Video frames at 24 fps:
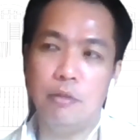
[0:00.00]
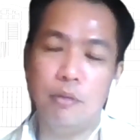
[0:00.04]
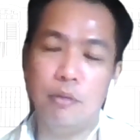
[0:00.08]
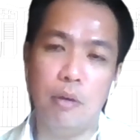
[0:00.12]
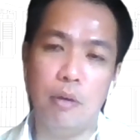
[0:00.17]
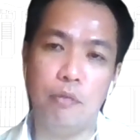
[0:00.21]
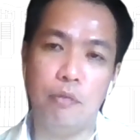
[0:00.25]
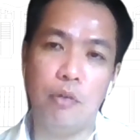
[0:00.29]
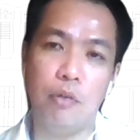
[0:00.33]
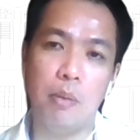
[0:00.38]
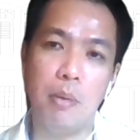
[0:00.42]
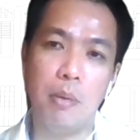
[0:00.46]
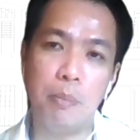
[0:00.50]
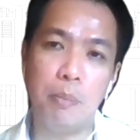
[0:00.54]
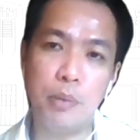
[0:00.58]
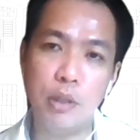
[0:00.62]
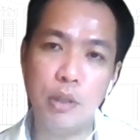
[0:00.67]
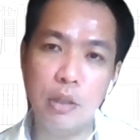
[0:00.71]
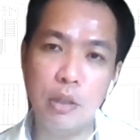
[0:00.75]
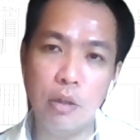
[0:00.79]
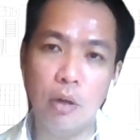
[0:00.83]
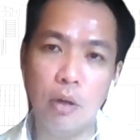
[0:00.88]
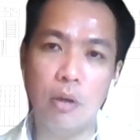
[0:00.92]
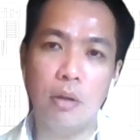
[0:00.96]
from a
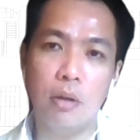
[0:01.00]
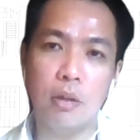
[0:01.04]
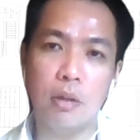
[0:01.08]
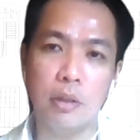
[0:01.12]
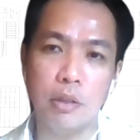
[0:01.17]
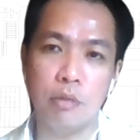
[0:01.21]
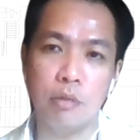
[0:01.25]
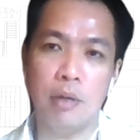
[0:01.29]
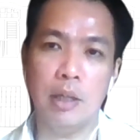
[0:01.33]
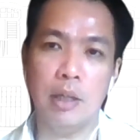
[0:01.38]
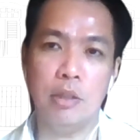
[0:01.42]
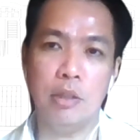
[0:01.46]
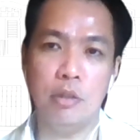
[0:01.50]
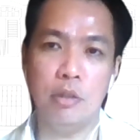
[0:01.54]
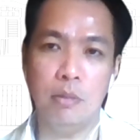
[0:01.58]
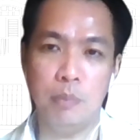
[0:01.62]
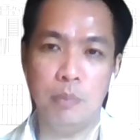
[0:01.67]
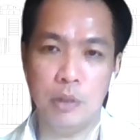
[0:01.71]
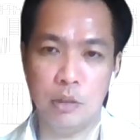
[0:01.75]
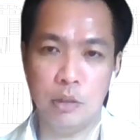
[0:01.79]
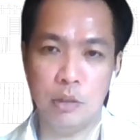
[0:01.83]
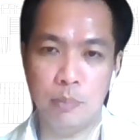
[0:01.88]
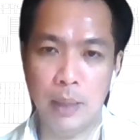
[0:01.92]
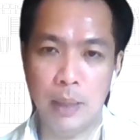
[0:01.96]
pure contractual
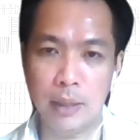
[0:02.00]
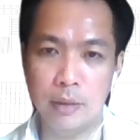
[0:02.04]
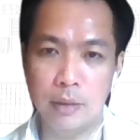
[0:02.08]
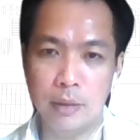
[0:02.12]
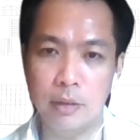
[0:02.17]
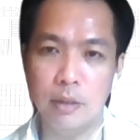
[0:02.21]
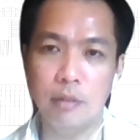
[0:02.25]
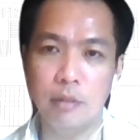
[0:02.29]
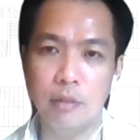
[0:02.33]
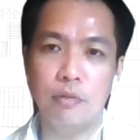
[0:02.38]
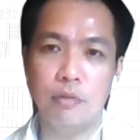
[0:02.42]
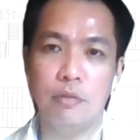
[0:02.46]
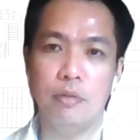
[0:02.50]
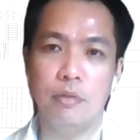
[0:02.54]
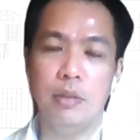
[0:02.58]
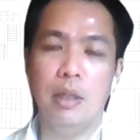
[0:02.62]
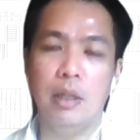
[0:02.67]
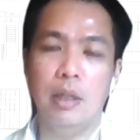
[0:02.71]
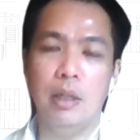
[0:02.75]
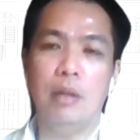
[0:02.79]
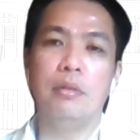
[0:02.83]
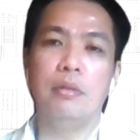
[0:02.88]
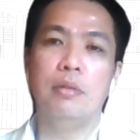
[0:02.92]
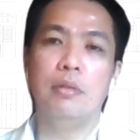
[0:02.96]
perspective,
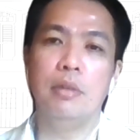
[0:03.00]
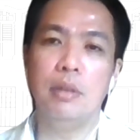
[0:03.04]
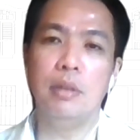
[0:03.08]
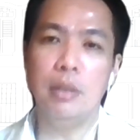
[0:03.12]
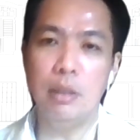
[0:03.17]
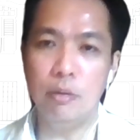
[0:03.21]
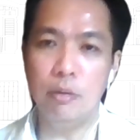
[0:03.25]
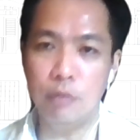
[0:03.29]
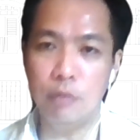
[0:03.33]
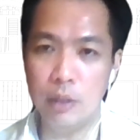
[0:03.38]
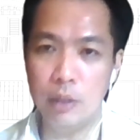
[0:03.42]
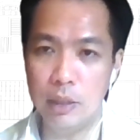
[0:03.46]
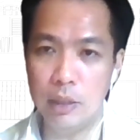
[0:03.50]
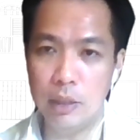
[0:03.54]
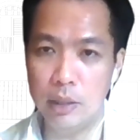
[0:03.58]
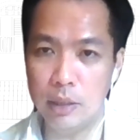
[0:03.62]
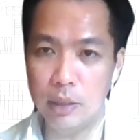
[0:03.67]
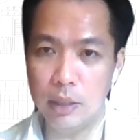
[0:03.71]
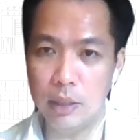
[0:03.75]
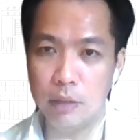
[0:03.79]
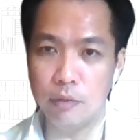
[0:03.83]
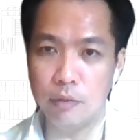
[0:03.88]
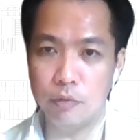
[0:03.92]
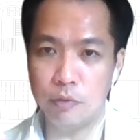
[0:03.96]
now even
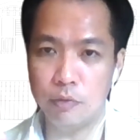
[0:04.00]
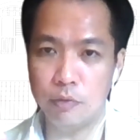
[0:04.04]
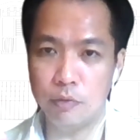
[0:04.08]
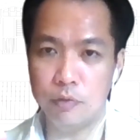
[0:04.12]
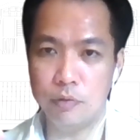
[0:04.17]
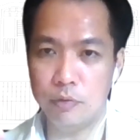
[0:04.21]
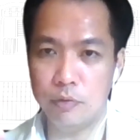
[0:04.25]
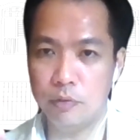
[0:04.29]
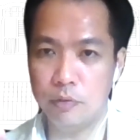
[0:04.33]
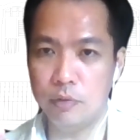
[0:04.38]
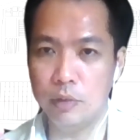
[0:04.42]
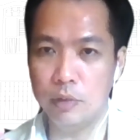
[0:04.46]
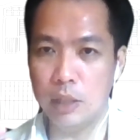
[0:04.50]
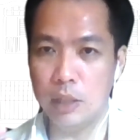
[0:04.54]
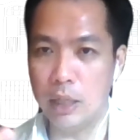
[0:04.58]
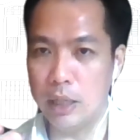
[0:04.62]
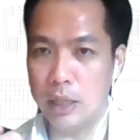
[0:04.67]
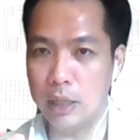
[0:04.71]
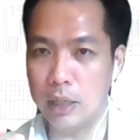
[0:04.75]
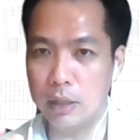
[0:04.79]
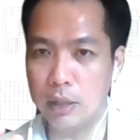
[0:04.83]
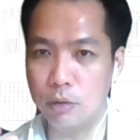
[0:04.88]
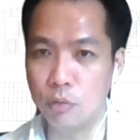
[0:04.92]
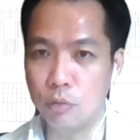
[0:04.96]
if
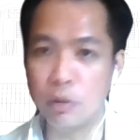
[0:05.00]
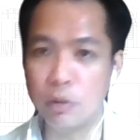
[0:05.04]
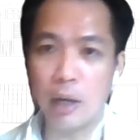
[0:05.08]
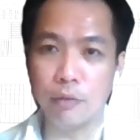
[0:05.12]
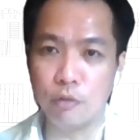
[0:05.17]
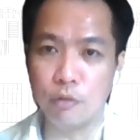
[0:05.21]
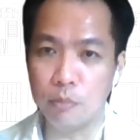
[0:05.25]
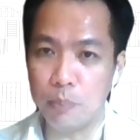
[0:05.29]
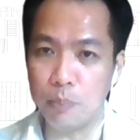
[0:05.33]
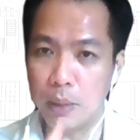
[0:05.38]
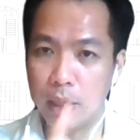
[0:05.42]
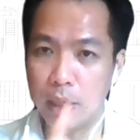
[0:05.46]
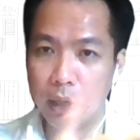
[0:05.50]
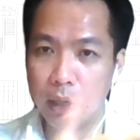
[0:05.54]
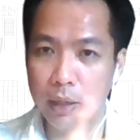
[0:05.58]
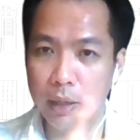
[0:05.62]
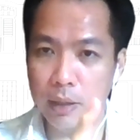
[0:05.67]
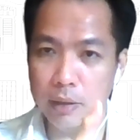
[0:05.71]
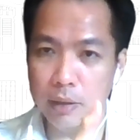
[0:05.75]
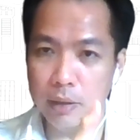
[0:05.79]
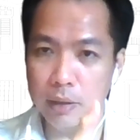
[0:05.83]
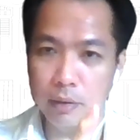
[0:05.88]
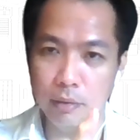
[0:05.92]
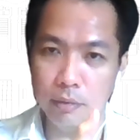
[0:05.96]
they don't have to
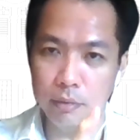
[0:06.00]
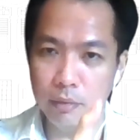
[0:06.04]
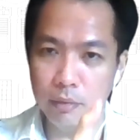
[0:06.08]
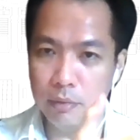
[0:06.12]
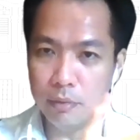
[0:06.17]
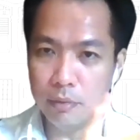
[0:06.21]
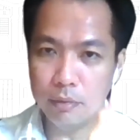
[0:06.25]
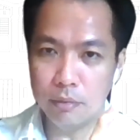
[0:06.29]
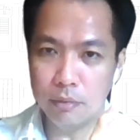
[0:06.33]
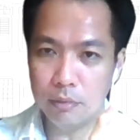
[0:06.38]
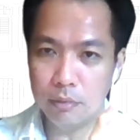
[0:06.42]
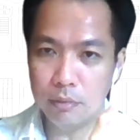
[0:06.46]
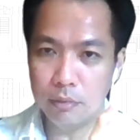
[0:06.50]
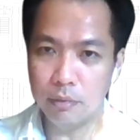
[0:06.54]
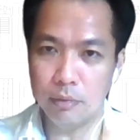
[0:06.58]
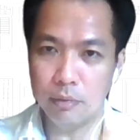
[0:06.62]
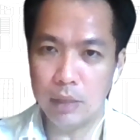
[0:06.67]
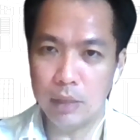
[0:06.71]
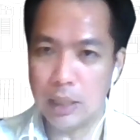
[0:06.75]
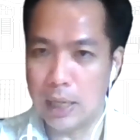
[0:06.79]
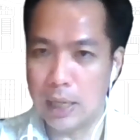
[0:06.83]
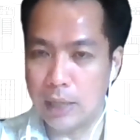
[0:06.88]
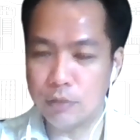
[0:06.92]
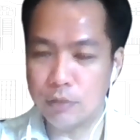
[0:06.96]
pay
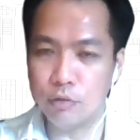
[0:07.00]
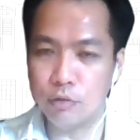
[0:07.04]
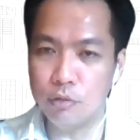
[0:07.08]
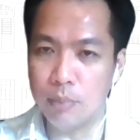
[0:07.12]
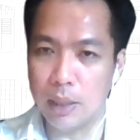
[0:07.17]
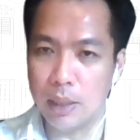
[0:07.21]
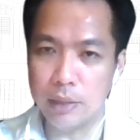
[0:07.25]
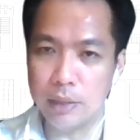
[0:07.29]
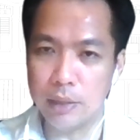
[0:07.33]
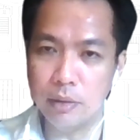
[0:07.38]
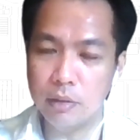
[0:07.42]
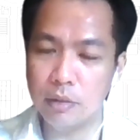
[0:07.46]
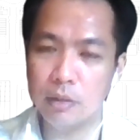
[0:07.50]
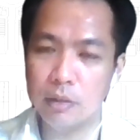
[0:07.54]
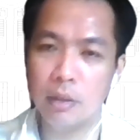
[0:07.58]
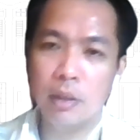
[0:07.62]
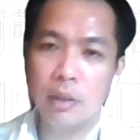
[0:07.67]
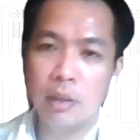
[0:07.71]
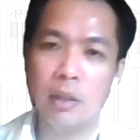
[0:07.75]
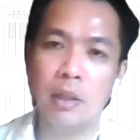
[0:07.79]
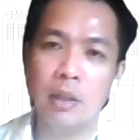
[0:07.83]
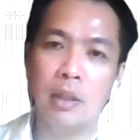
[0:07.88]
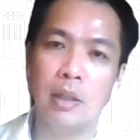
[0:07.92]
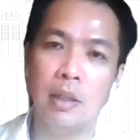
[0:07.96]
in the last few months,
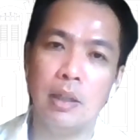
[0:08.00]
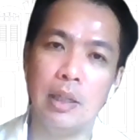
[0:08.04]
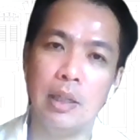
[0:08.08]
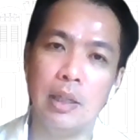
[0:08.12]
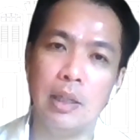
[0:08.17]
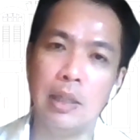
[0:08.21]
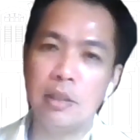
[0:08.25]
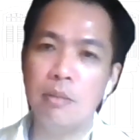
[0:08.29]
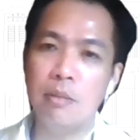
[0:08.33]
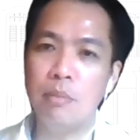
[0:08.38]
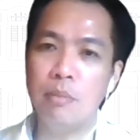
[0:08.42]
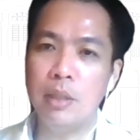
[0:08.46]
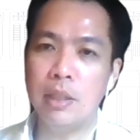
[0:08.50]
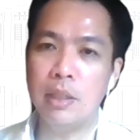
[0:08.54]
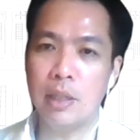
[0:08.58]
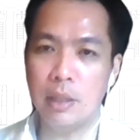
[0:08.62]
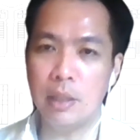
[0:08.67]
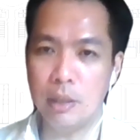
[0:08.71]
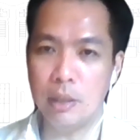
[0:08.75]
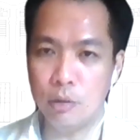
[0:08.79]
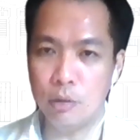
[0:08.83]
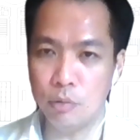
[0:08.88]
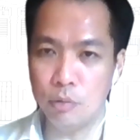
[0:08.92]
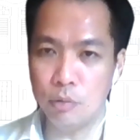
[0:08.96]
it doesn't mean
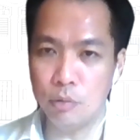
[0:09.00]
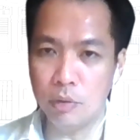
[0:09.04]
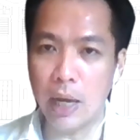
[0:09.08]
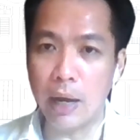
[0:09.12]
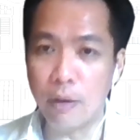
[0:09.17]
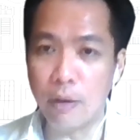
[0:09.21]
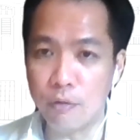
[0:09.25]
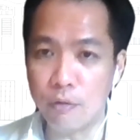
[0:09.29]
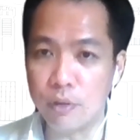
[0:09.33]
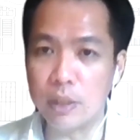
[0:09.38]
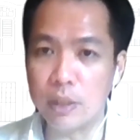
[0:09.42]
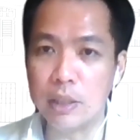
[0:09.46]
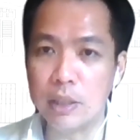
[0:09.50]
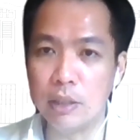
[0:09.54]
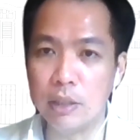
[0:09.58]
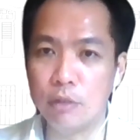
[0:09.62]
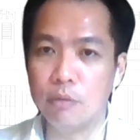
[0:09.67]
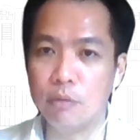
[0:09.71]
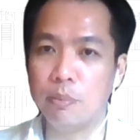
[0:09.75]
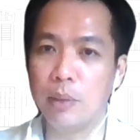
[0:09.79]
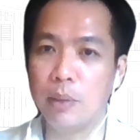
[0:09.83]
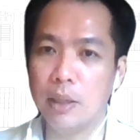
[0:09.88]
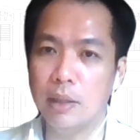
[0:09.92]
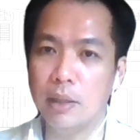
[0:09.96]
that they don't ever need
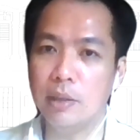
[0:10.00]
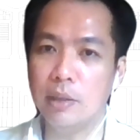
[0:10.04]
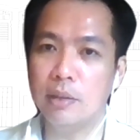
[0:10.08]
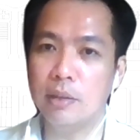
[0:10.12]
to pay.